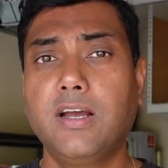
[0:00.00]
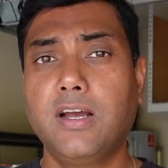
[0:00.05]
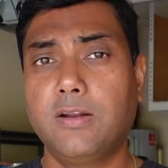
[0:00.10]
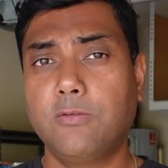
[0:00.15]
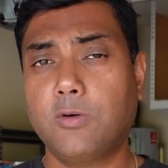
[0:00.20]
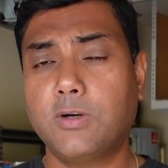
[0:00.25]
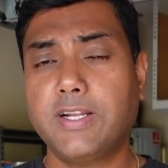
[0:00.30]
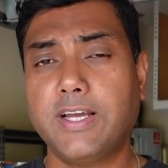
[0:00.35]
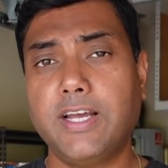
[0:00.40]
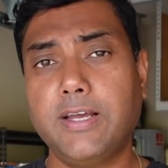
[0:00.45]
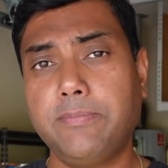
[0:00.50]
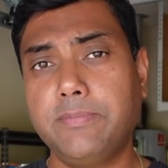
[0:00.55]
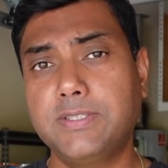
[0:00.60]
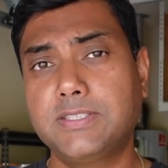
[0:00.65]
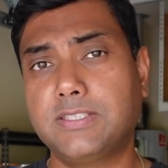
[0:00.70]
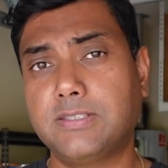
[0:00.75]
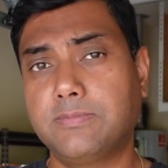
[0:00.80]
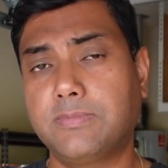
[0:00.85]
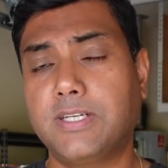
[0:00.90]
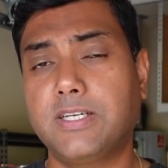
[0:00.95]
And what
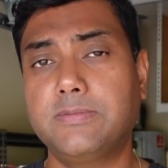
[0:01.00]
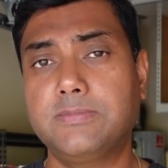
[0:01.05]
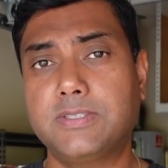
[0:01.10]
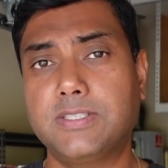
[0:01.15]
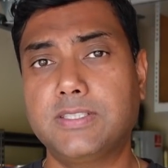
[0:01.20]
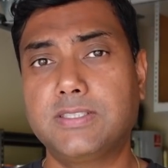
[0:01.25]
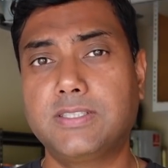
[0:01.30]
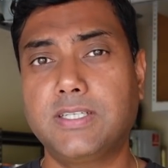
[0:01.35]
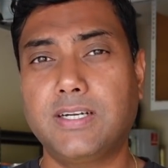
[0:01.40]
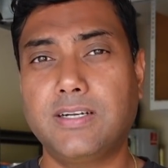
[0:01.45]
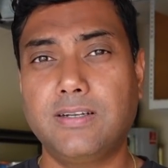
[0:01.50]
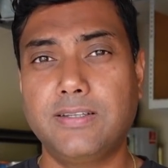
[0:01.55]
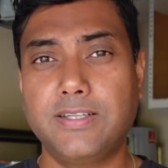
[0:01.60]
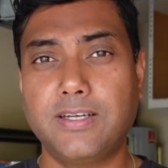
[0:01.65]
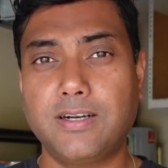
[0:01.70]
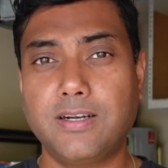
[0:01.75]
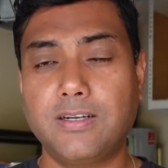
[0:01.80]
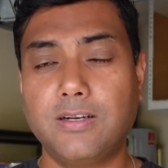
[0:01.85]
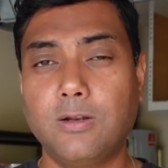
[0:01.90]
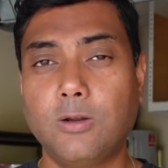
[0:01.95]
happens sometimes is that
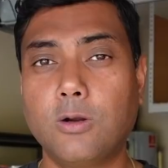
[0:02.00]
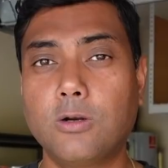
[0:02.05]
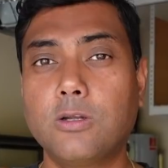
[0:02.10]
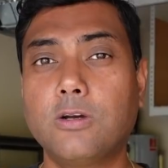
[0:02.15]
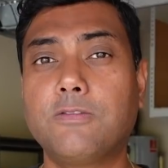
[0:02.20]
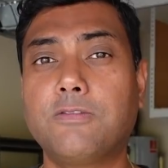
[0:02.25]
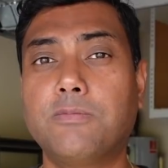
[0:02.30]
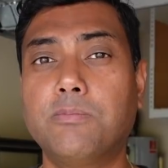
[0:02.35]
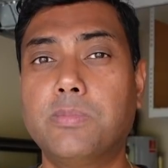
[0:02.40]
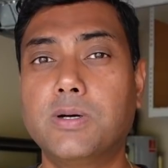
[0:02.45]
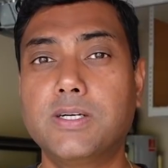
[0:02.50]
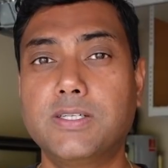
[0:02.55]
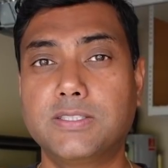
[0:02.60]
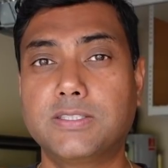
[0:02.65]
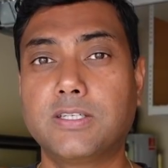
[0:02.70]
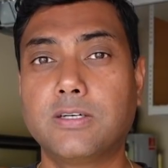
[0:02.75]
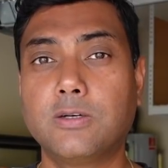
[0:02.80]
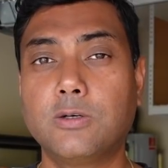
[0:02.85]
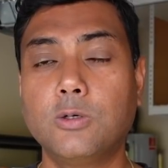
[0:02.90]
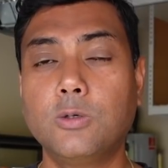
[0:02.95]
there are a lot of
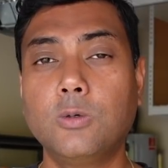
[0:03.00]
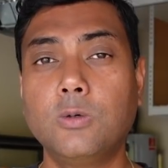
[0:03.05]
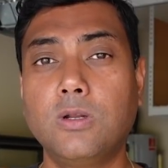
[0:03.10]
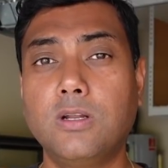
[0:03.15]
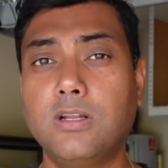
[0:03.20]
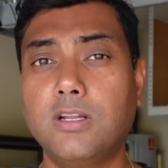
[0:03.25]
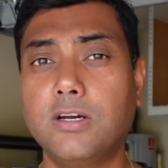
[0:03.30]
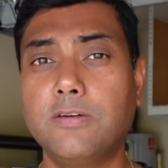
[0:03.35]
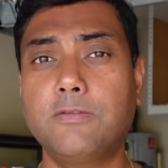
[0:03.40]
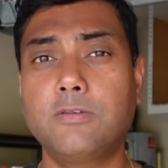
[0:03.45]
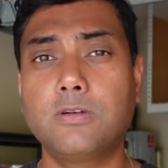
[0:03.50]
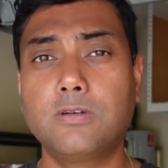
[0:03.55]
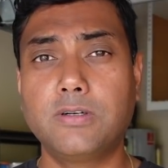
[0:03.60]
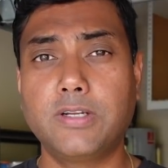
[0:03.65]
birds who love to